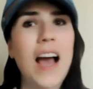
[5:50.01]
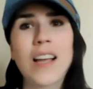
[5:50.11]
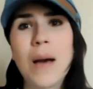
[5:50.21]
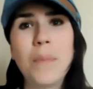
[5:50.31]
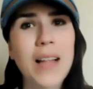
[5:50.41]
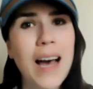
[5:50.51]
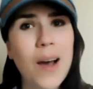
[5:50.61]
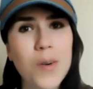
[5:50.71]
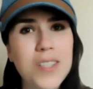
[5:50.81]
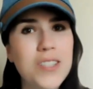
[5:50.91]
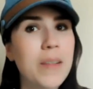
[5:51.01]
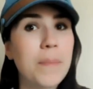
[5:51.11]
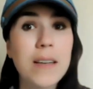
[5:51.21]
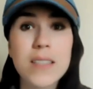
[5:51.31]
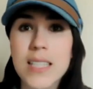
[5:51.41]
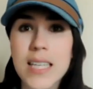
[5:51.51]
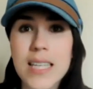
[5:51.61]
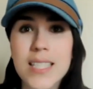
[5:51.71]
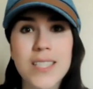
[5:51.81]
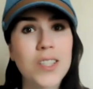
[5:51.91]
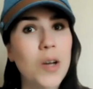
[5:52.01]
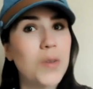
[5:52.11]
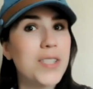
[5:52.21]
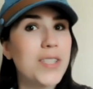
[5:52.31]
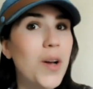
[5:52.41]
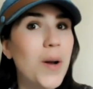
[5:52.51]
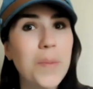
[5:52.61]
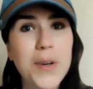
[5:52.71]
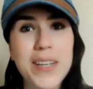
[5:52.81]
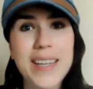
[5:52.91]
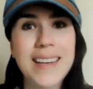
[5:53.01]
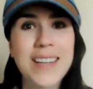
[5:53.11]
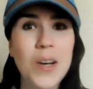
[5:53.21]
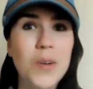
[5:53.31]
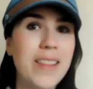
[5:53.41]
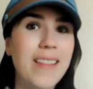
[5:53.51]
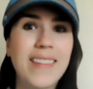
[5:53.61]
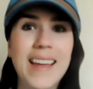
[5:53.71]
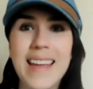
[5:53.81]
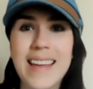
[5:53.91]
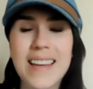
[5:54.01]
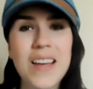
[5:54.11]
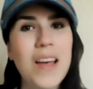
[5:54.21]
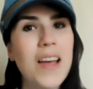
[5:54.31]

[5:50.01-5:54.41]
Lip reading: a couple hours to the mountains, go snowboarding, go to the lake.